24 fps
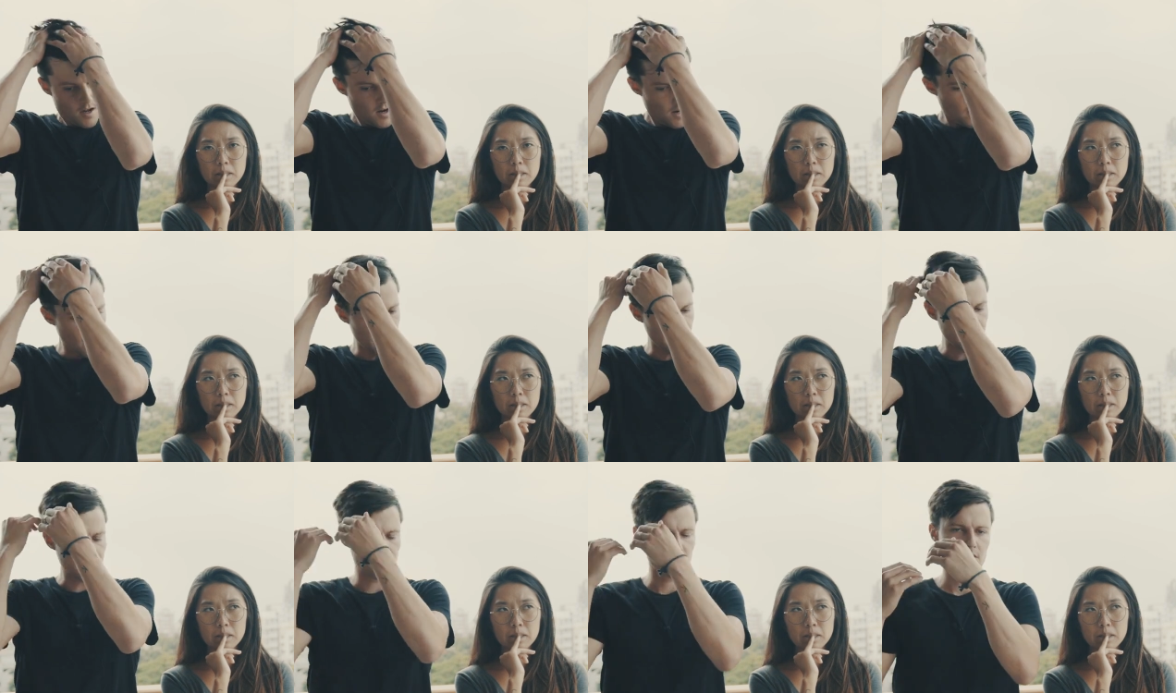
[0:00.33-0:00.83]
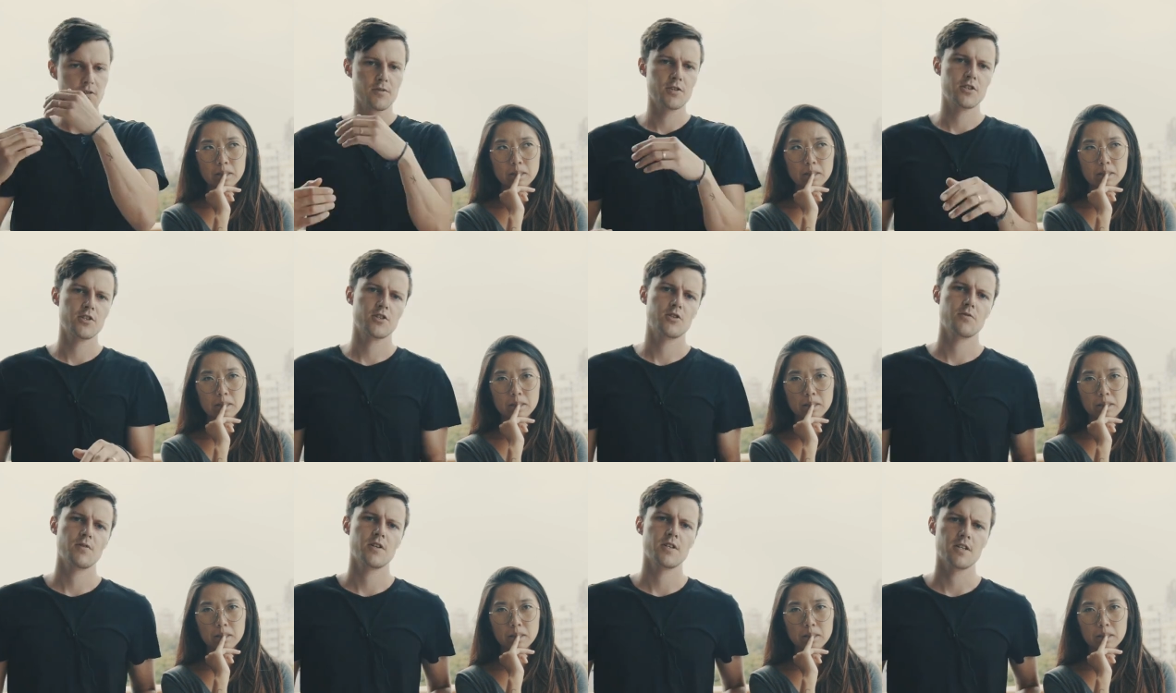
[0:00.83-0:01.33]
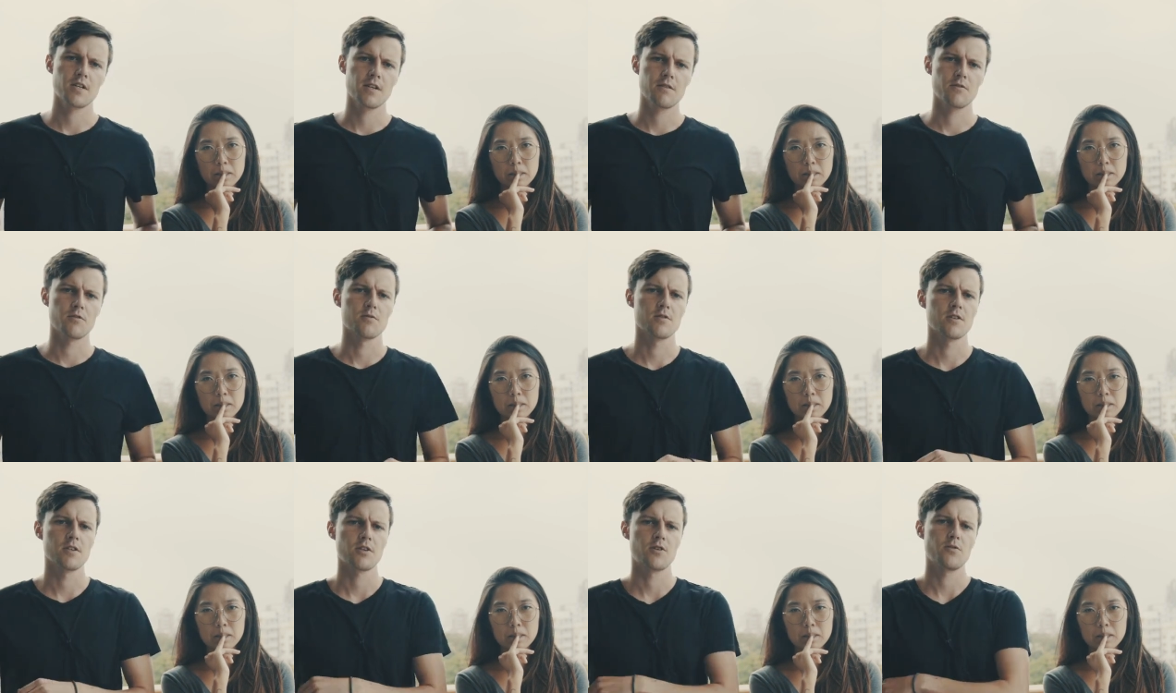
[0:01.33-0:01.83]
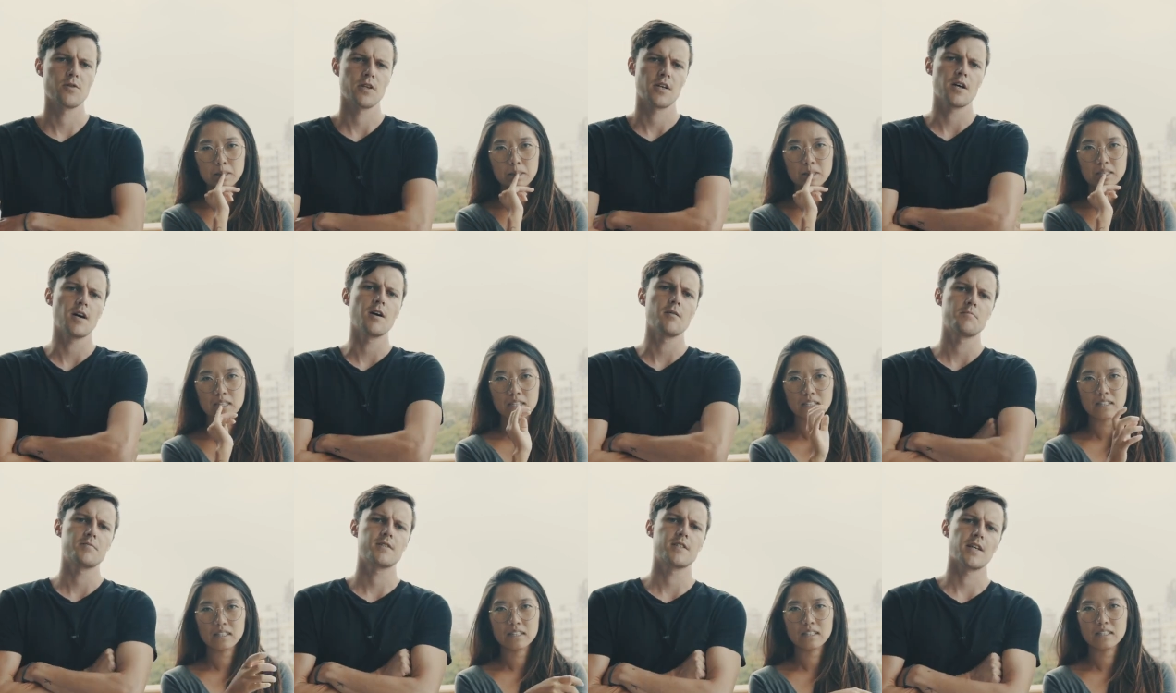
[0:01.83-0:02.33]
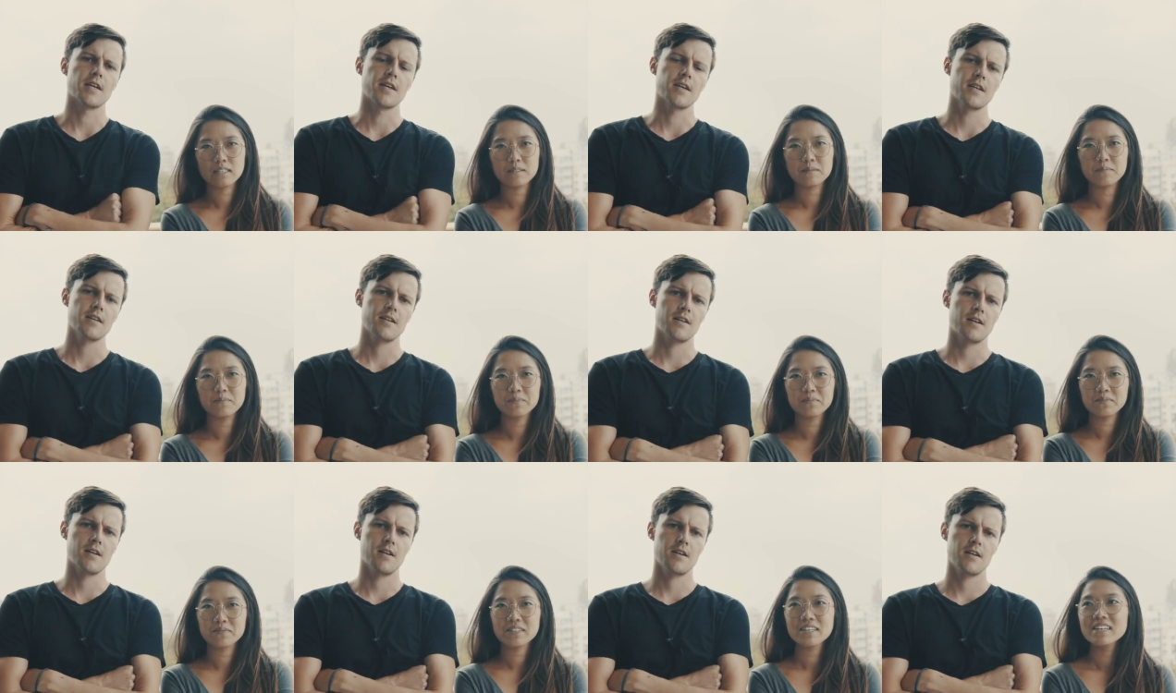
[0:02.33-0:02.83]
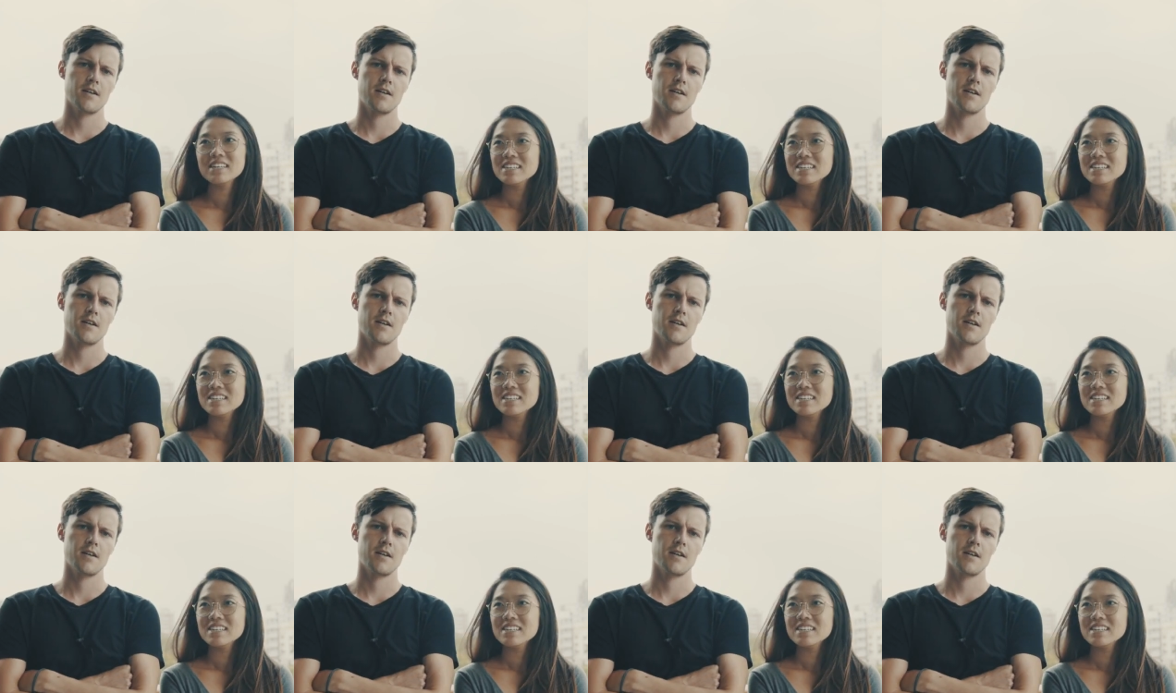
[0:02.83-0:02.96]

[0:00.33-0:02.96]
Speaker 1: All right, so we just wanted to give a really quick update.